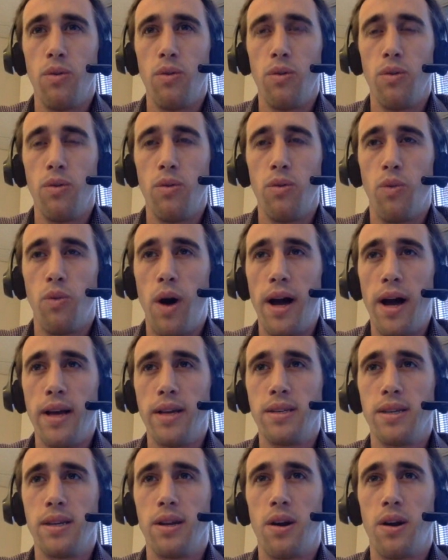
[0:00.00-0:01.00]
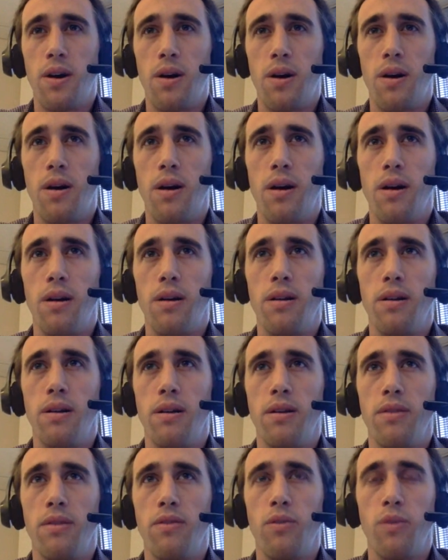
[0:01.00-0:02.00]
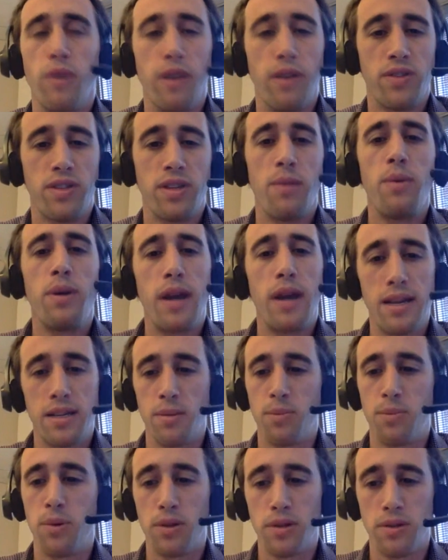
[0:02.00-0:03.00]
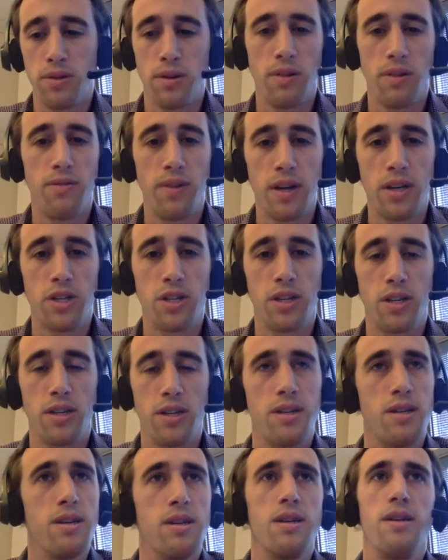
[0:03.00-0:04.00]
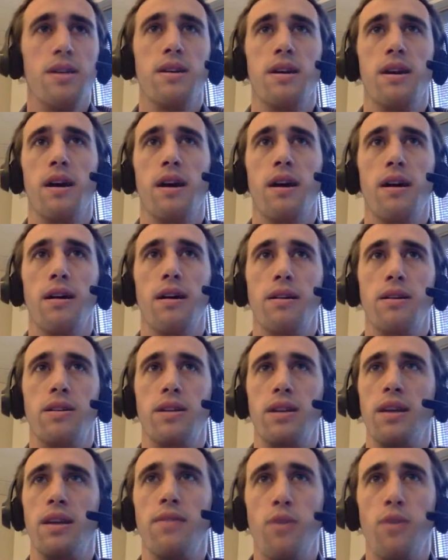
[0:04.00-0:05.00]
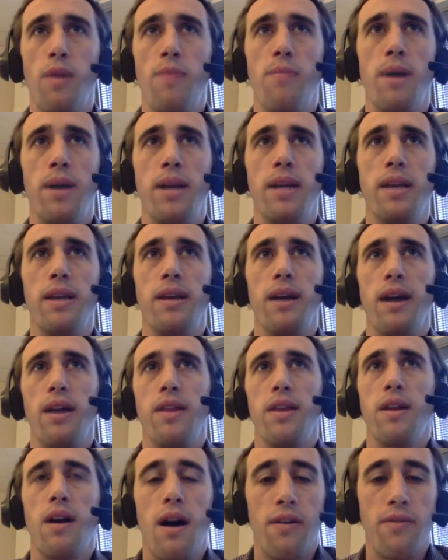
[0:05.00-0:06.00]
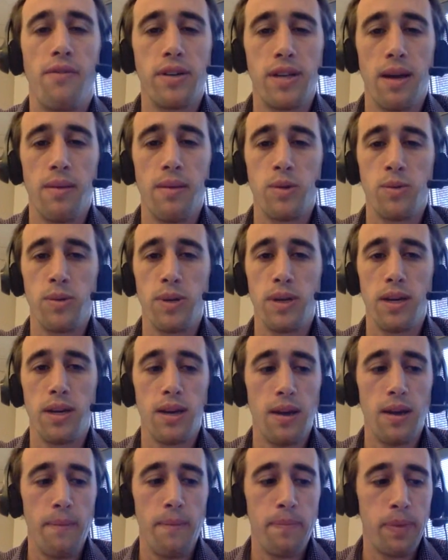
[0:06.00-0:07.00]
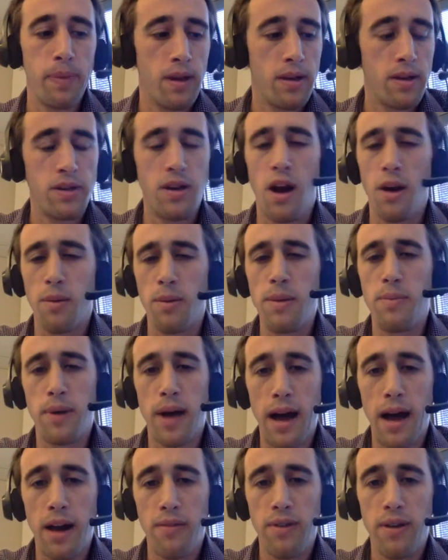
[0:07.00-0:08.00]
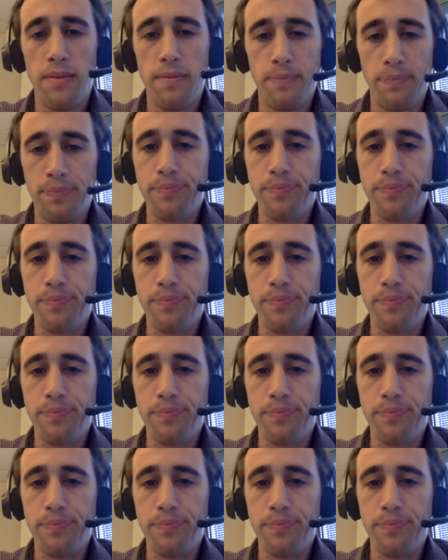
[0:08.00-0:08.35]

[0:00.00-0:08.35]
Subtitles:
why is it hard if someone has a personal conviction to give away money. I think oftentimes we talk people out of it,